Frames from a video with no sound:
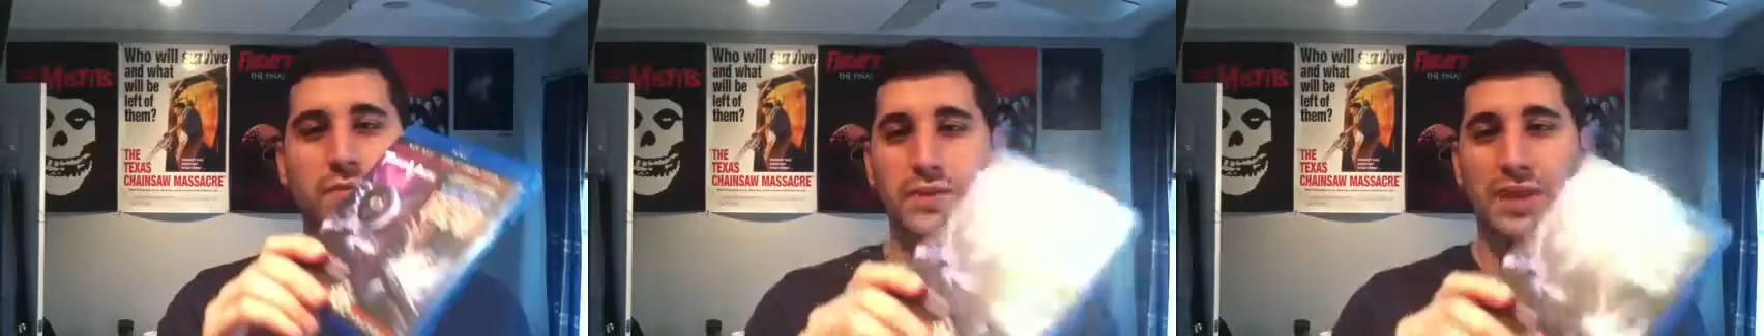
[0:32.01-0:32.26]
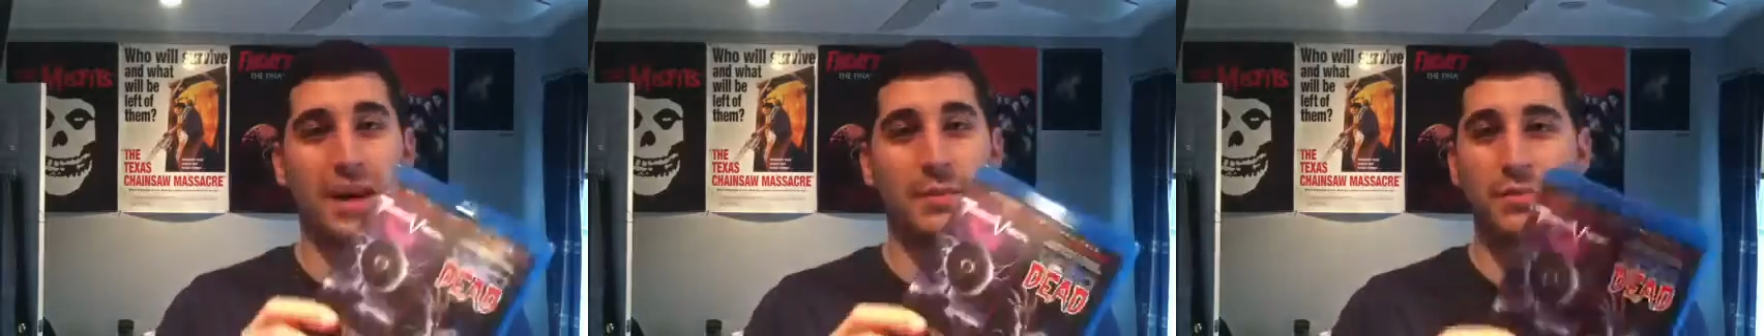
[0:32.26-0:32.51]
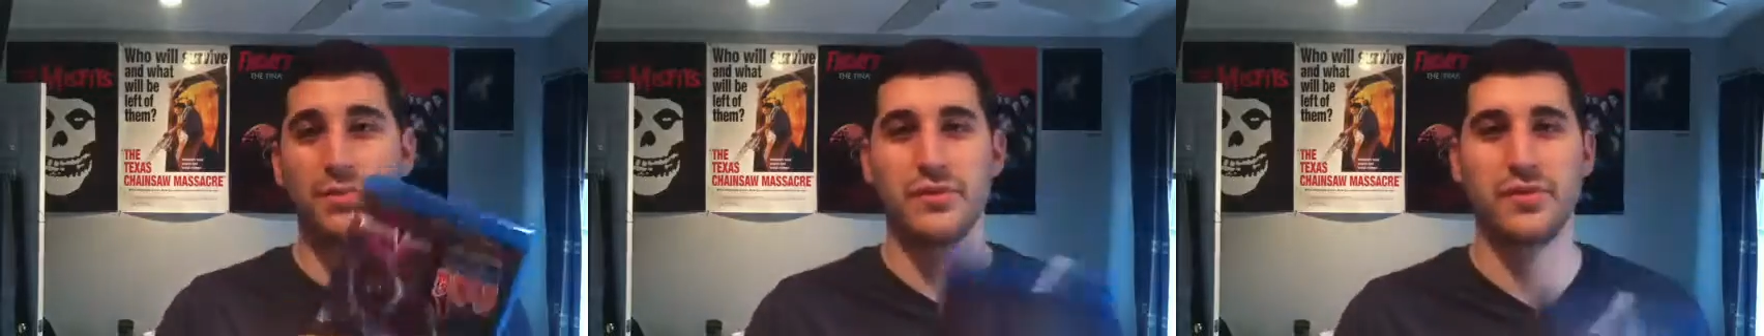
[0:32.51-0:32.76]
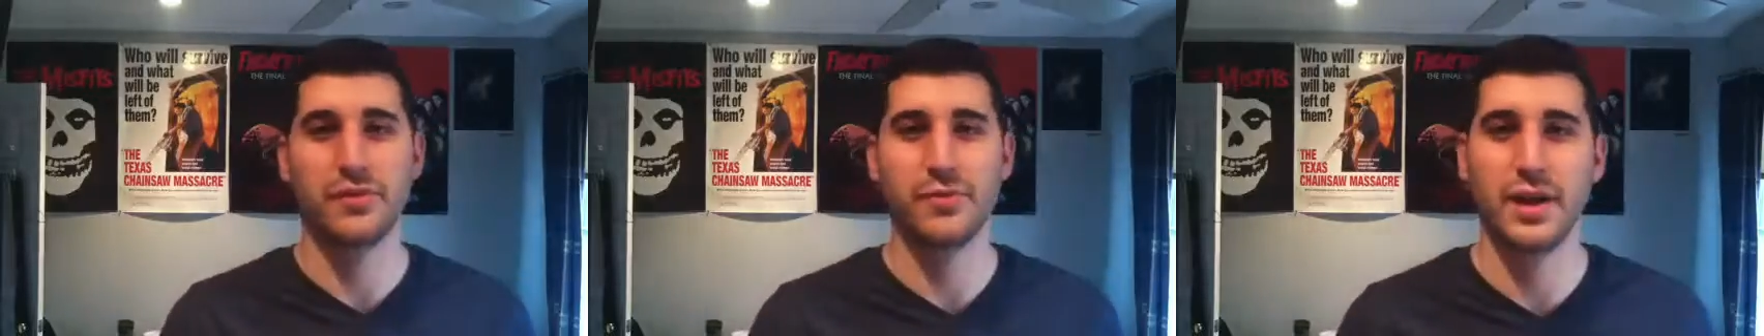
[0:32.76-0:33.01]
zombie
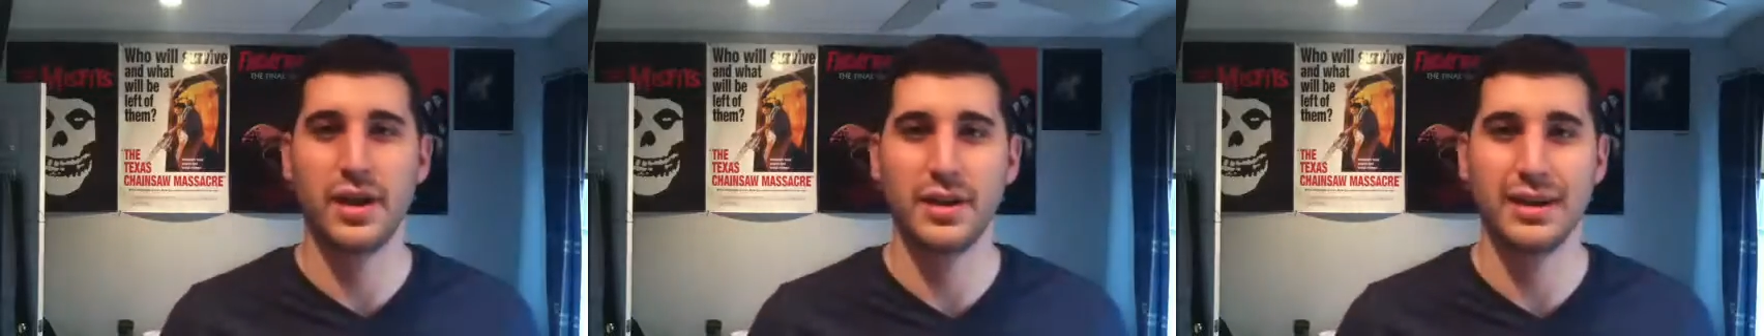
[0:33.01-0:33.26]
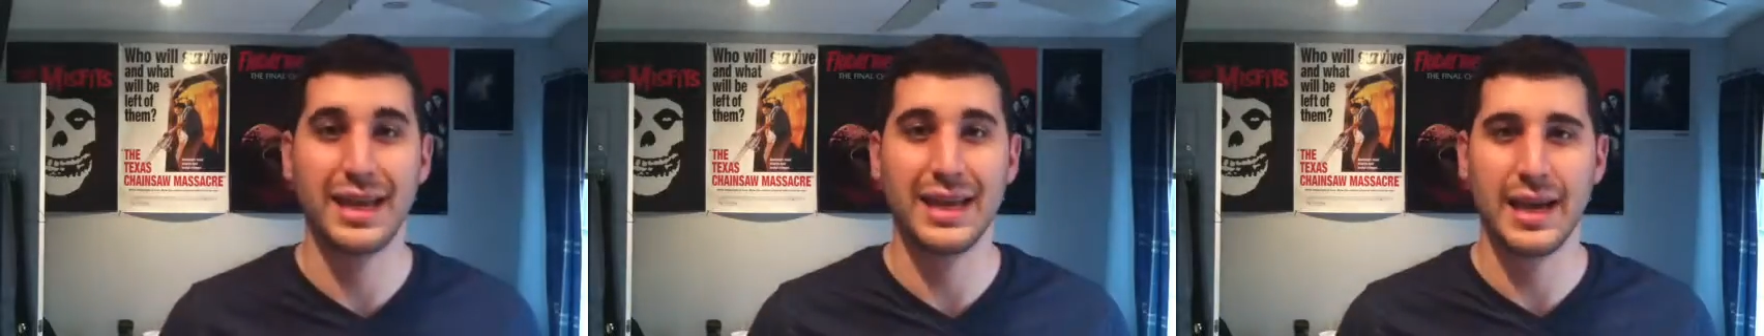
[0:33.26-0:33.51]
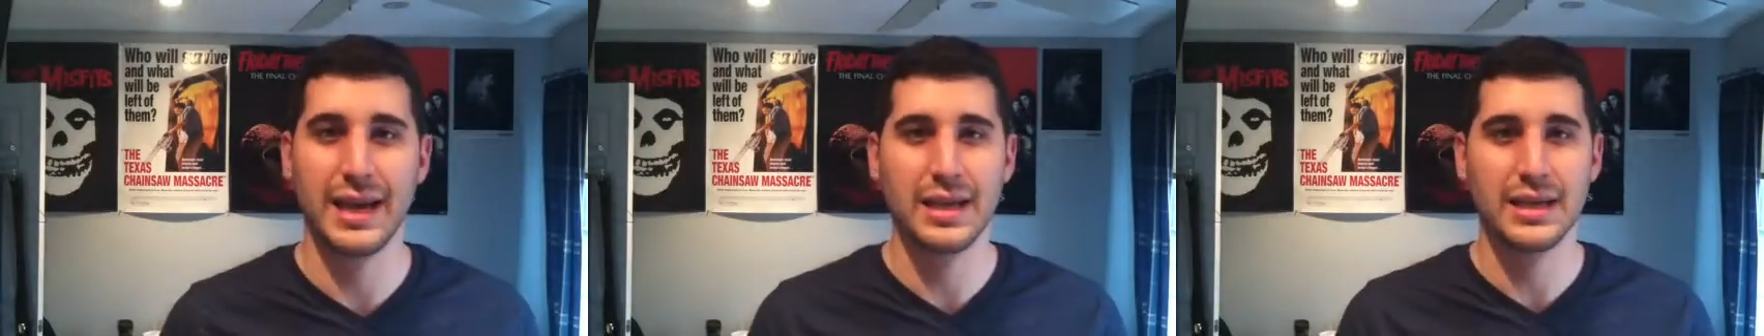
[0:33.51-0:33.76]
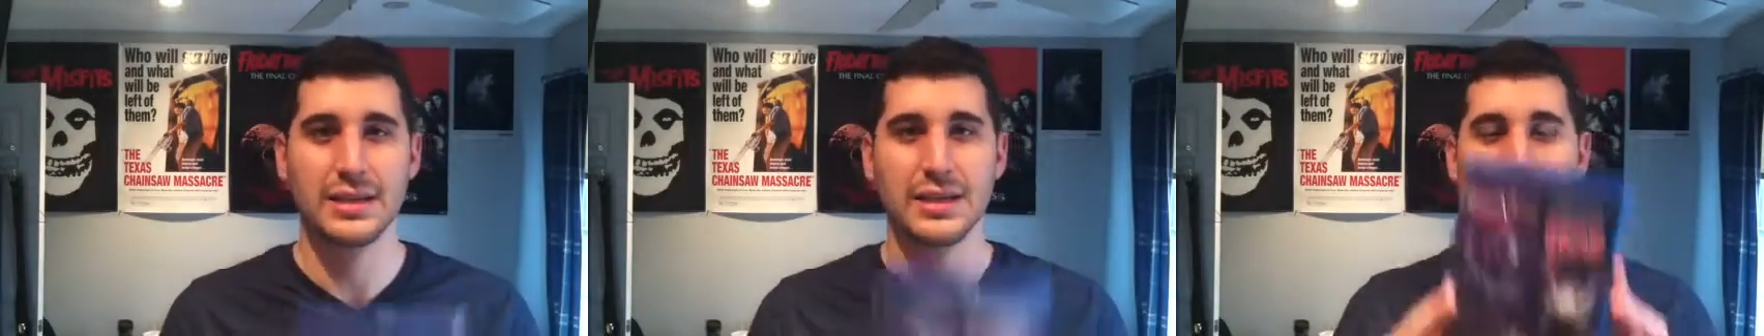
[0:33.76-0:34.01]
movie from the late
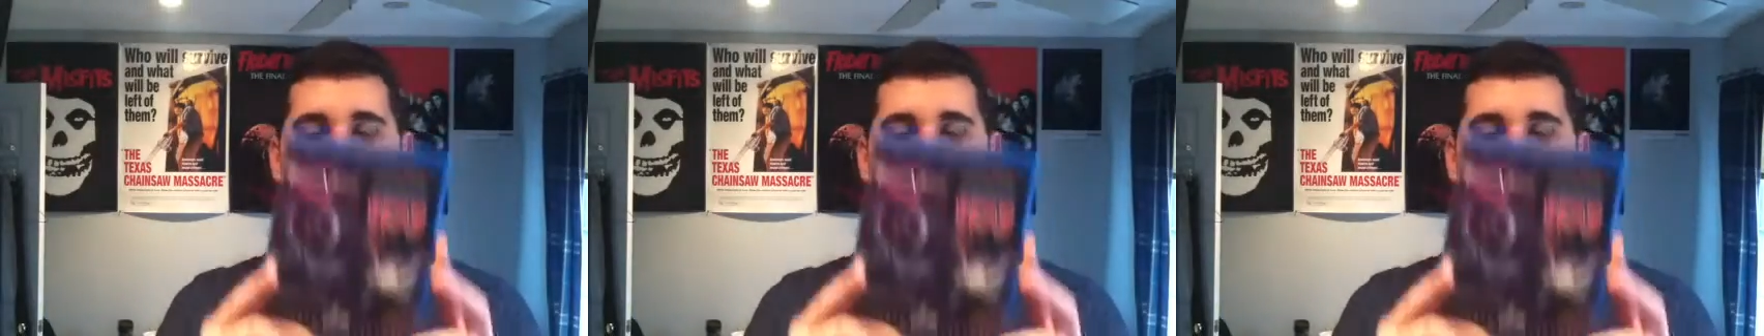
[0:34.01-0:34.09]
80s.